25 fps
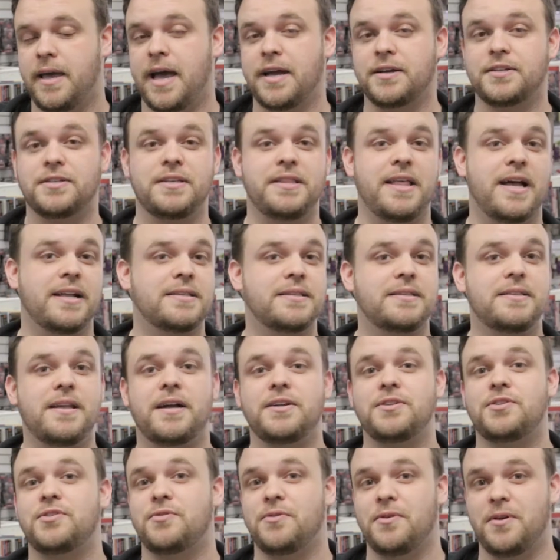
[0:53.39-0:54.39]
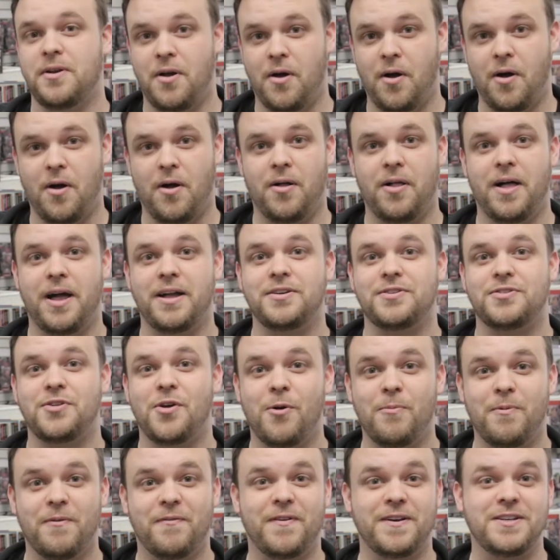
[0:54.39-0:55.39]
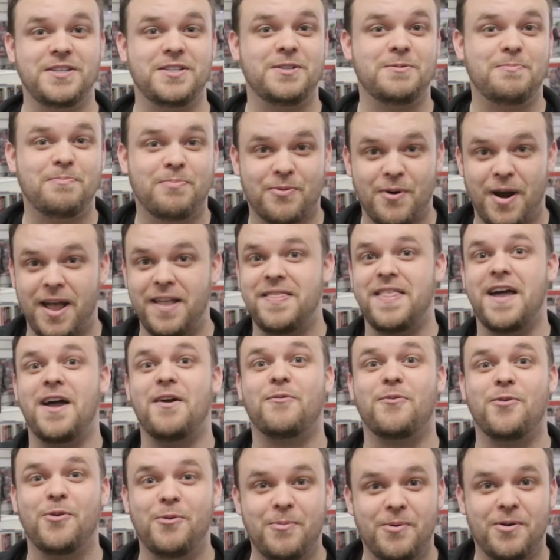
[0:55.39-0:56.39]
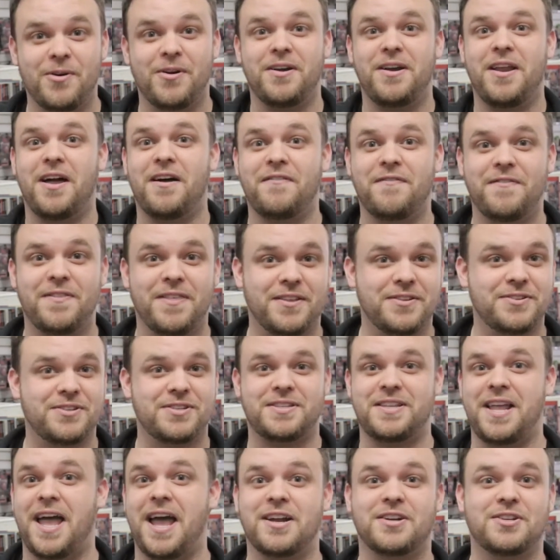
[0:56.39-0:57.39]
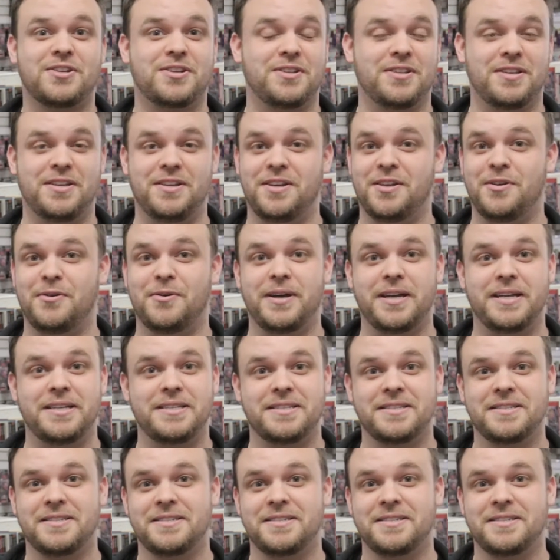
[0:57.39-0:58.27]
Actually, that's not true at all. I just hope if I spread that rumor enough, they'll just actually do it.